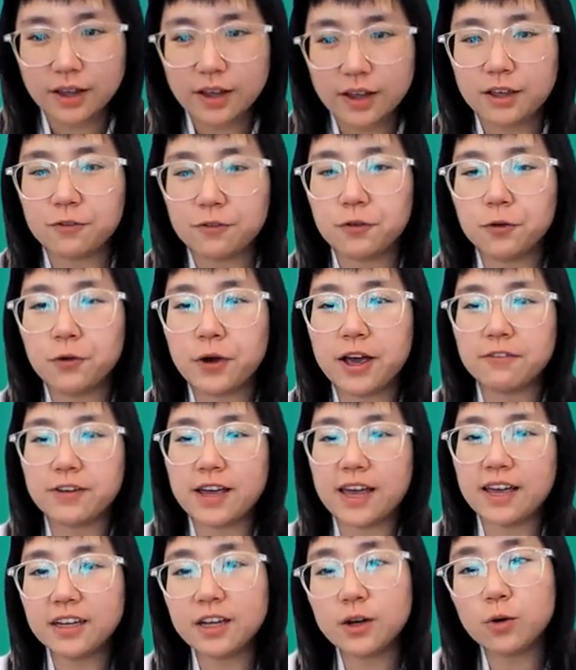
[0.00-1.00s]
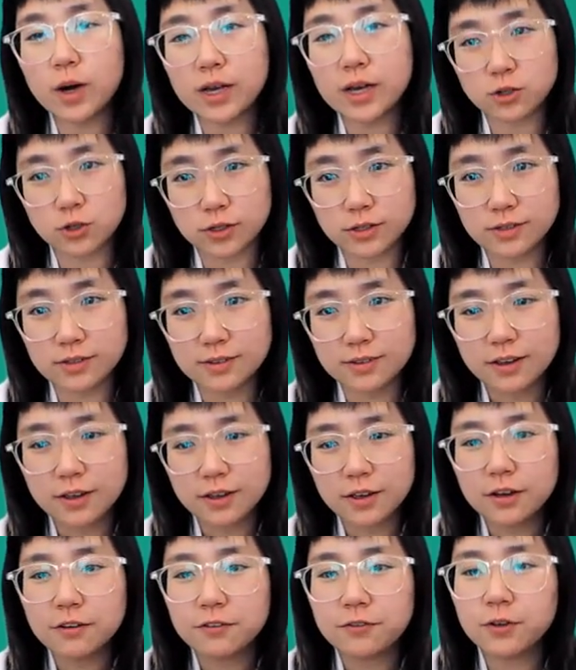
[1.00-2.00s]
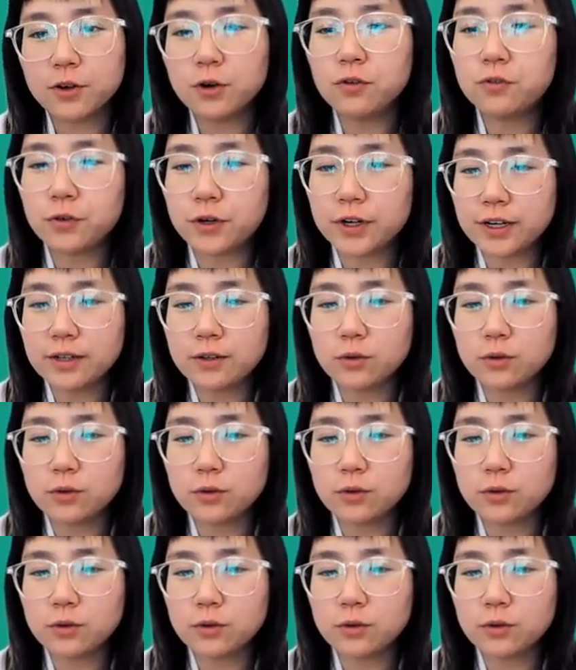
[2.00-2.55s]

If you have any questions, feel free